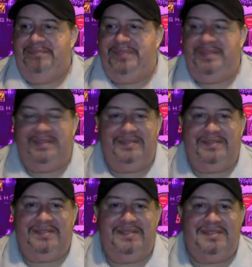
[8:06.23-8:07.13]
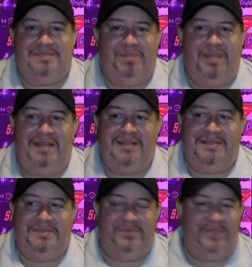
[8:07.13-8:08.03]
This season's plot
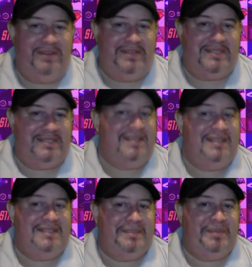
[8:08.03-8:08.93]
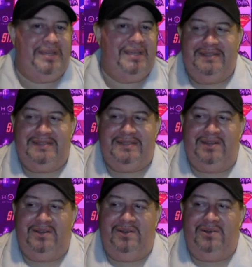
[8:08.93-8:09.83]
seems very silly to me.
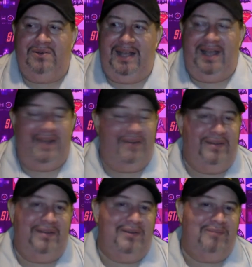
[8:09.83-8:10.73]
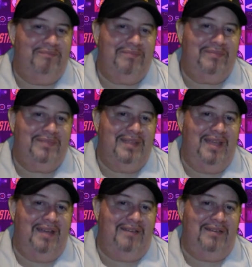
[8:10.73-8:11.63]
So I don't
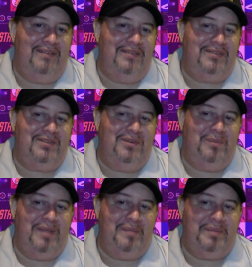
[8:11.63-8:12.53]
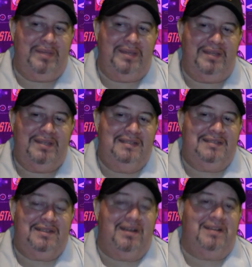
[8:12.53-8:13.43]
know. This show might be
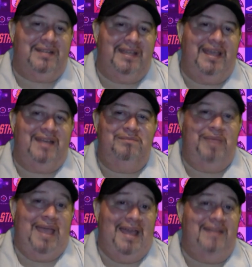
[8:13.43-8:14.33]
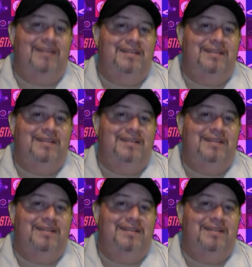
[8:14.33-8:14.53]
starting to get bad.